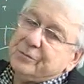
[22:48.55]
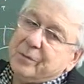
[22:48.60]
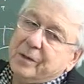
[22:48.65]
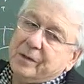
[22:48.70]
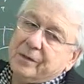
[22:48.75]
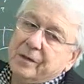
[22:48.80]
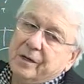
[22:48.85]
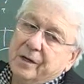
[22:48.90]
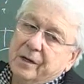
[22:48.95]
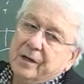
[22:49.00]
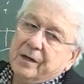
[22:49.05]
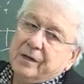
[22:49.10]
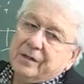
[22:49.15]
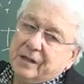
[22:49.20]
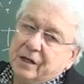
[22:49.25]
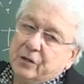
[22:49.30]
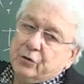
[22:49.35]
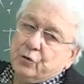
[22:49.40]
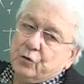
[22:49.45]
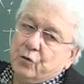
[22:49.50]
but
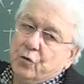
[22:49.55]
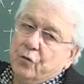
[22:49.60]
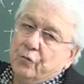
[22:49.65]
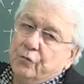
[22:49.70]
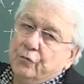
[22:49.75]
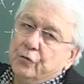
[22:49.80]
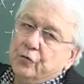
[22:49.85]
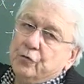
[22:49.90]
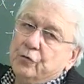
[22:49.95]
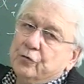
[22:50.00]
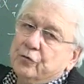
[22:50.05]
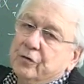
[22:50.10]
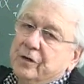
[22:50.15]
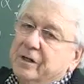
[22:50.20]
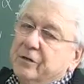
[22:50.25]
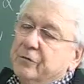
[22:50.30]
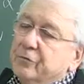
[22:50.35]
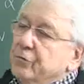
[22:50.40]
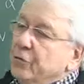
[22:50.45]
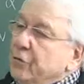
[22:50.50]
not to confuse you
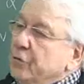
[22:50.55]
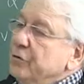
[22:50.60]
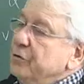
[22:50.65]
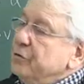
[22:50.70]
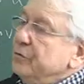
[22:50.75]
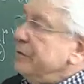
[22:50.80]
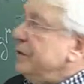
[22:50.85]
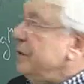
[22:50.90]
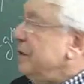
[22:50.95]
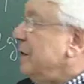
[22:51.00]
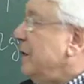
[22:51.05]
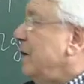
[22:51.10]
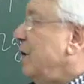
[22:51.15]
any further with the